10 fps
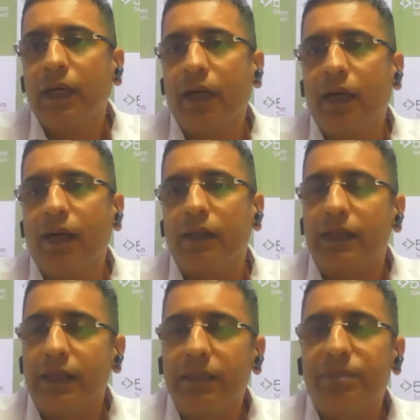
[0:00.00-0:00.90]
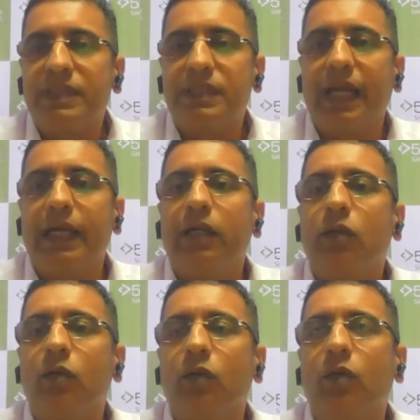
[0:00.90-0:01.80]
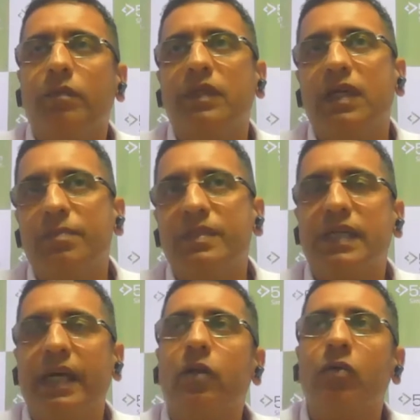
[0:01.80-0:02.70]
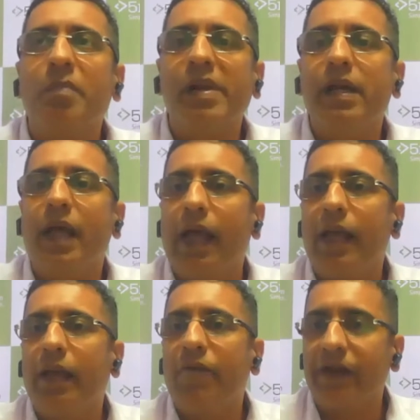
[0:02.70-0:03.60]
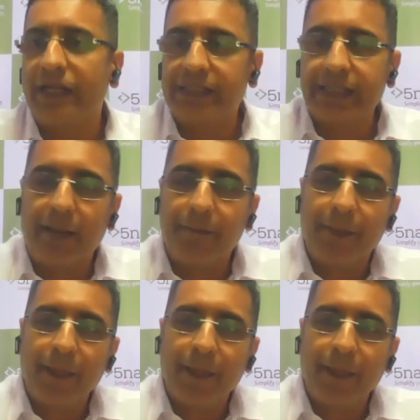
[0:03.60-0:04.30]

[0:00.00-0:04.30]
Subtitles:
a 30% to mid and flexi cap,